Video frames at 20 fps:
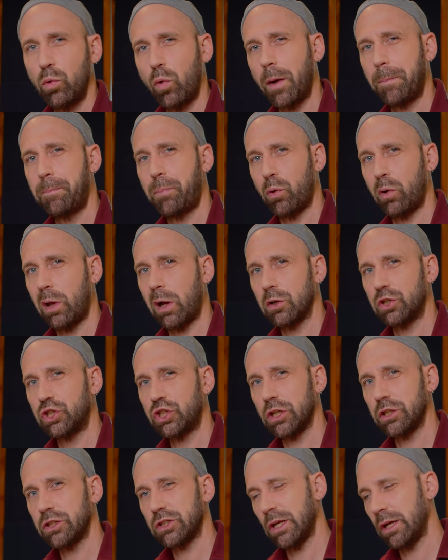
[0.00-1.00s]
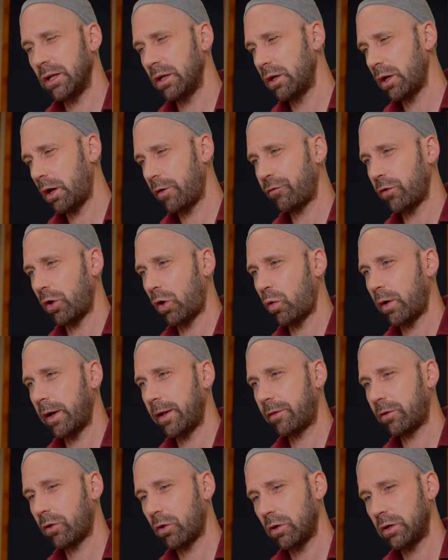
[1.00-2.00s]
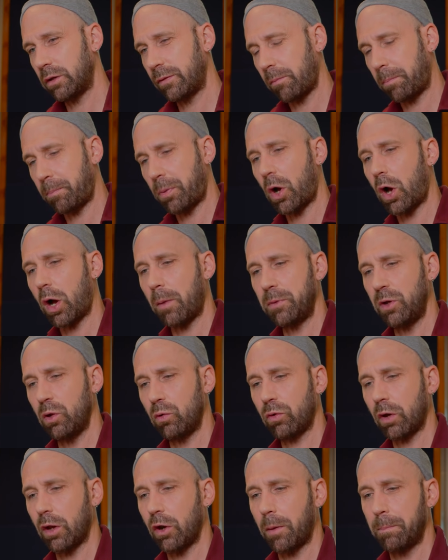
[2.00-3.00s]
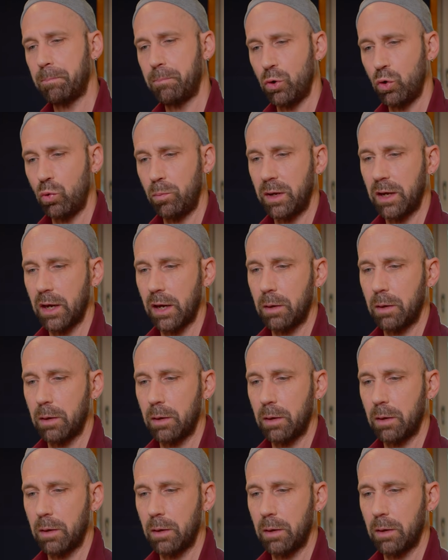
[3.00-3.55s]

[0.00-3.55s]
you want to pull out just enough low end so the palm mutes are not boomy